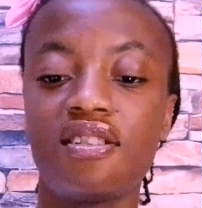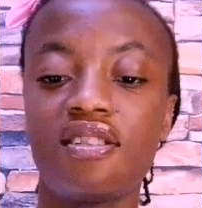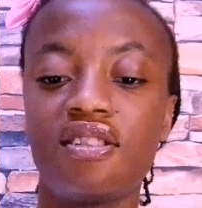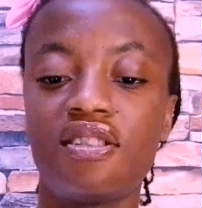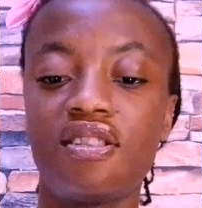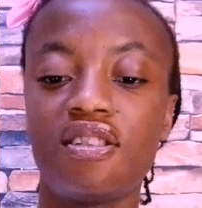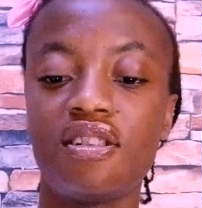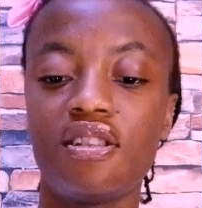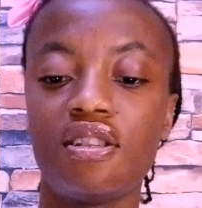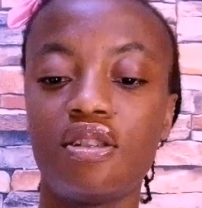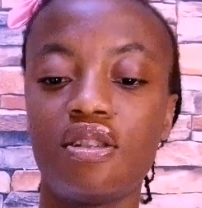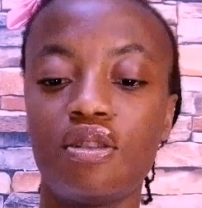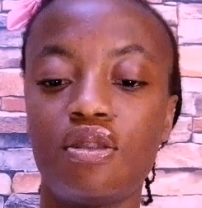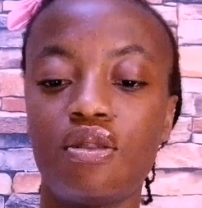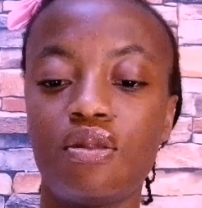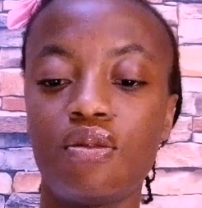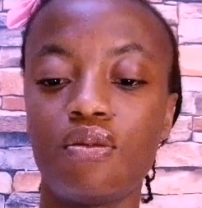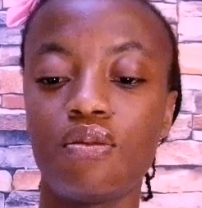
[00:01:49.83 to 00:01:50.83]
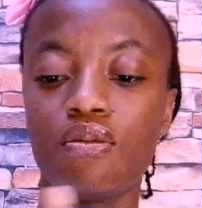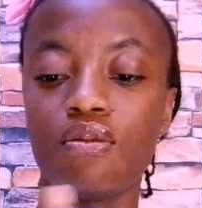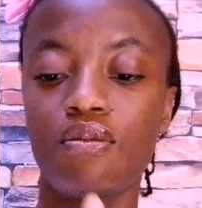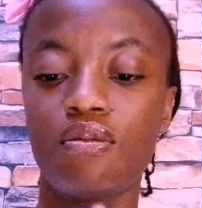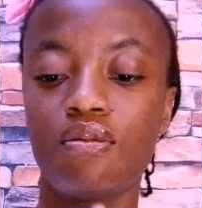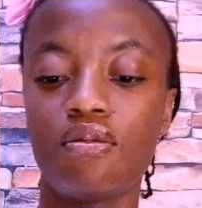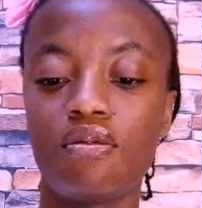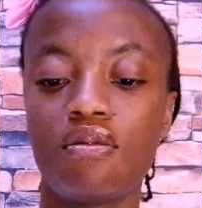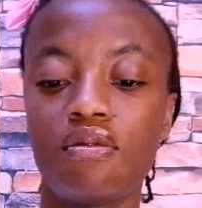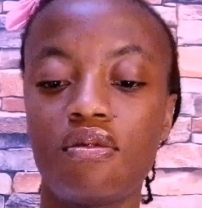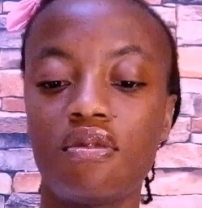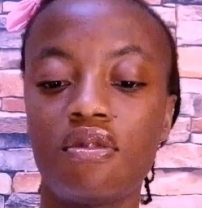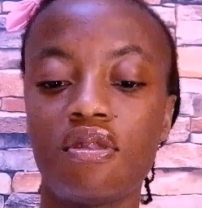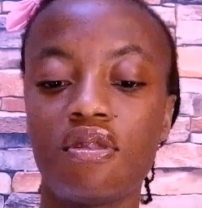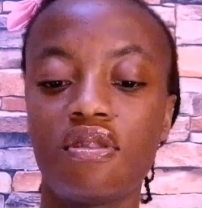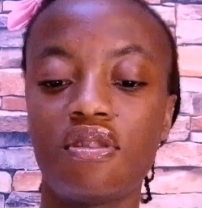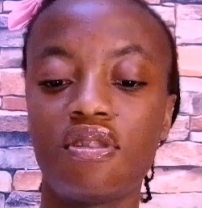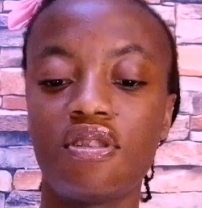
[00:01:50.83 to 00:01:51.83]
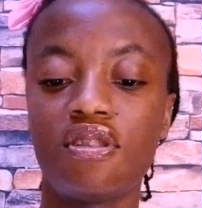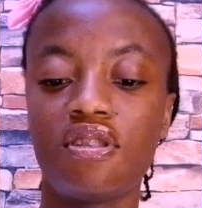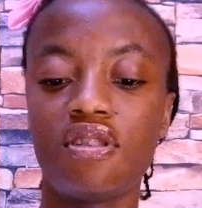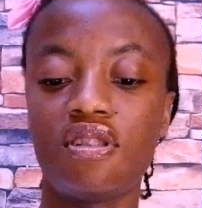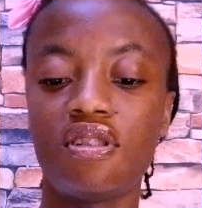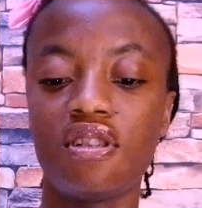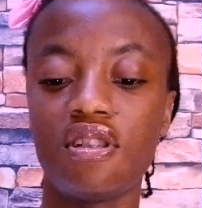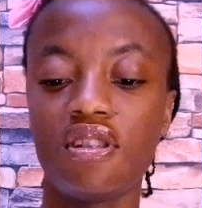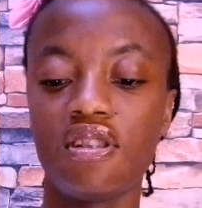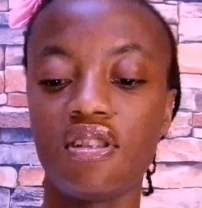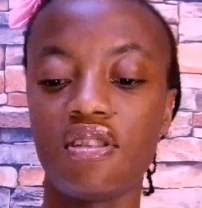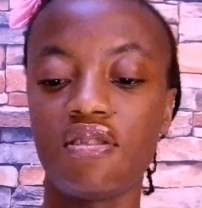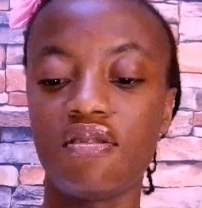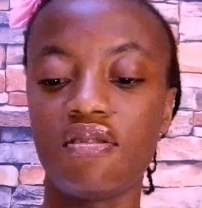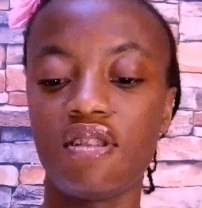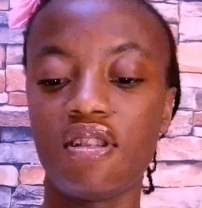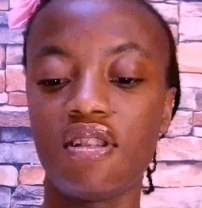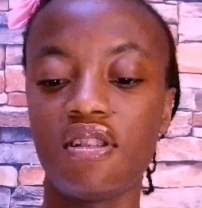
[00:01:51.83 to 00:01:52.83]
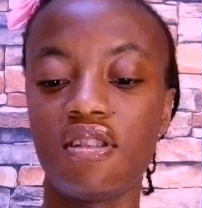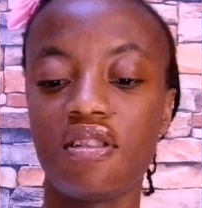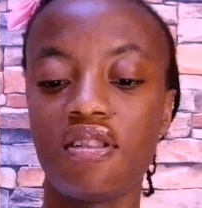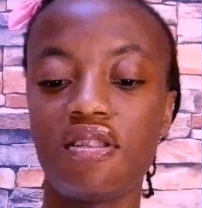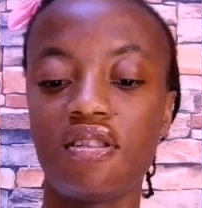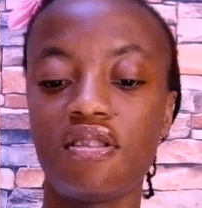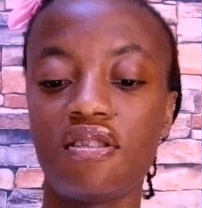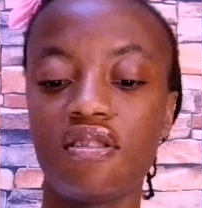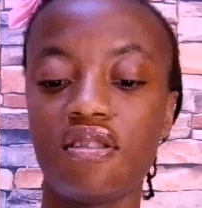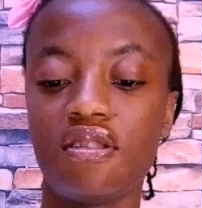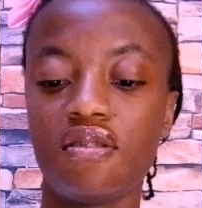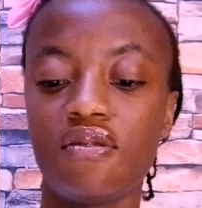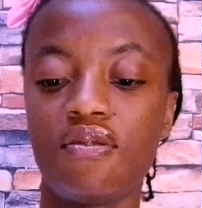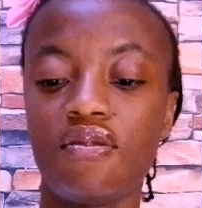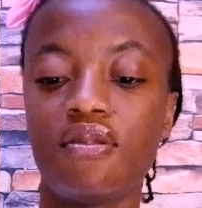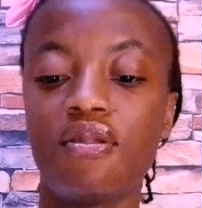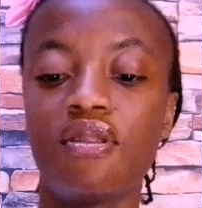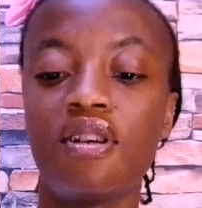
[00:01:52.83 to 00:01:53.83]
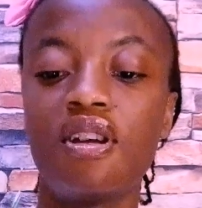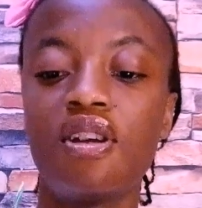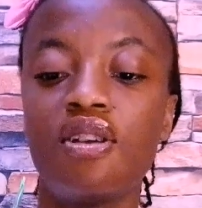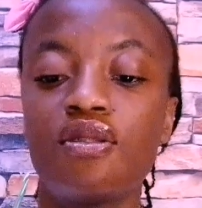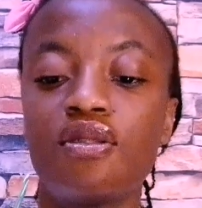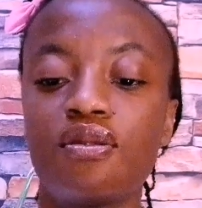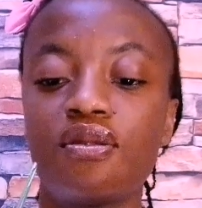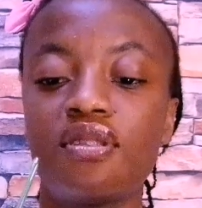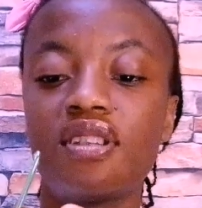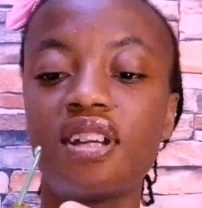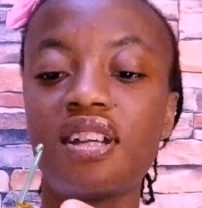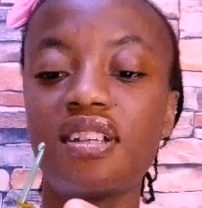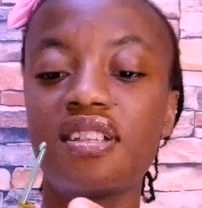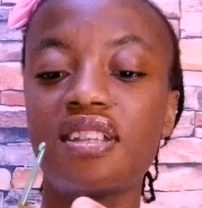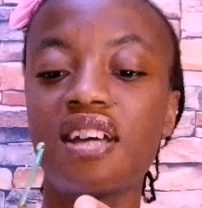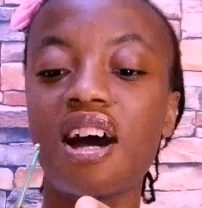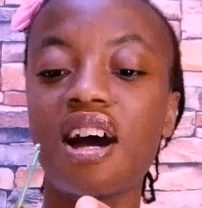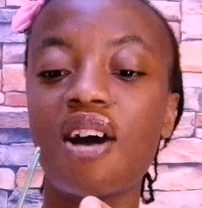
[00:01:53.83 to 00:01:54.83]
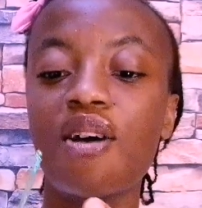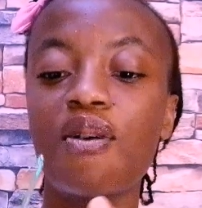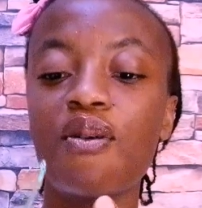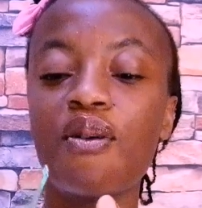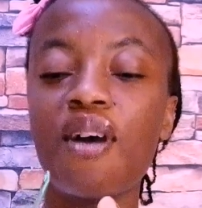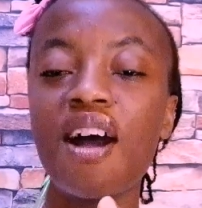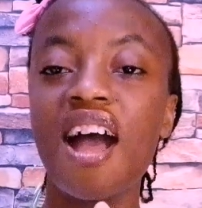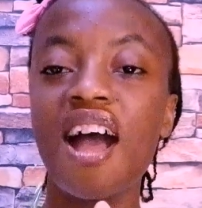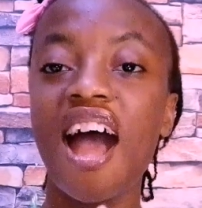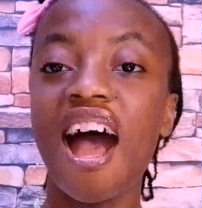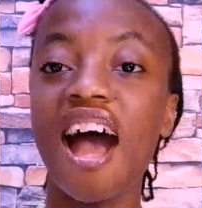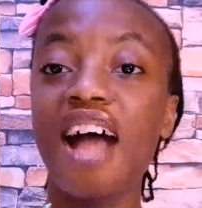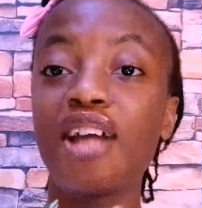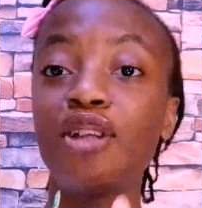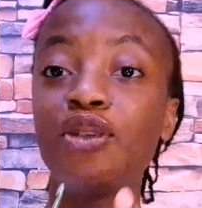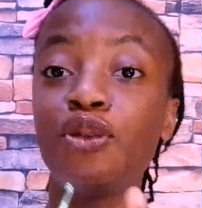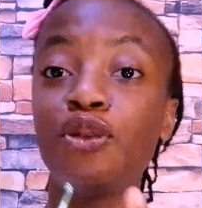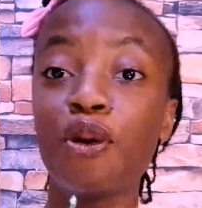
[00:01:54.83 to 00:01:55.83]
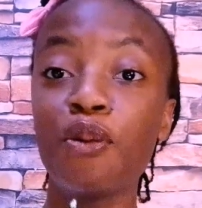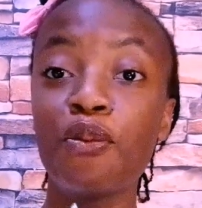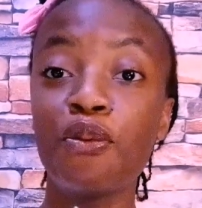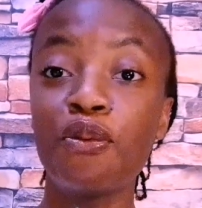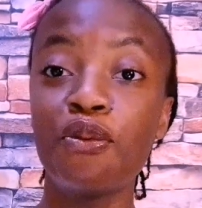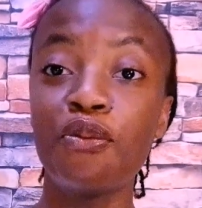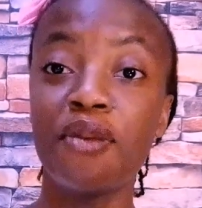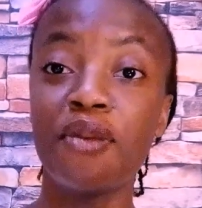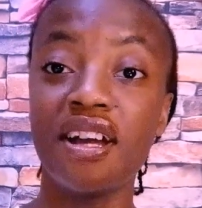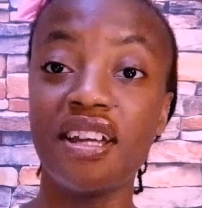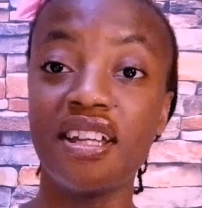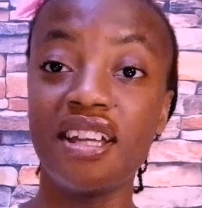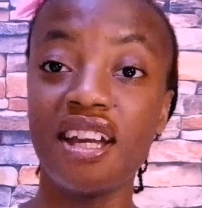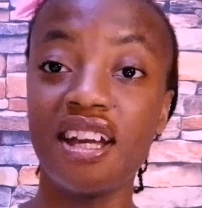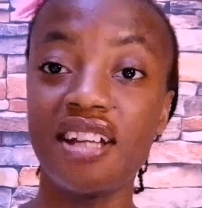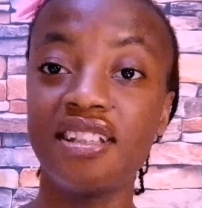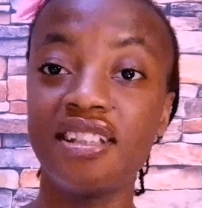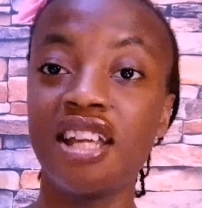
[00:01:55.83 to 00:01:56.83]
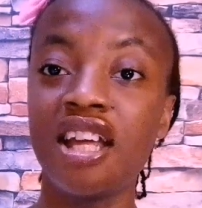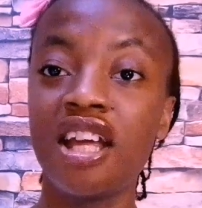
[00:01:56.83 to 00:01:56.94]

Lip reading: chain 2, chain 3, chain 4. So that's how I double my yarn.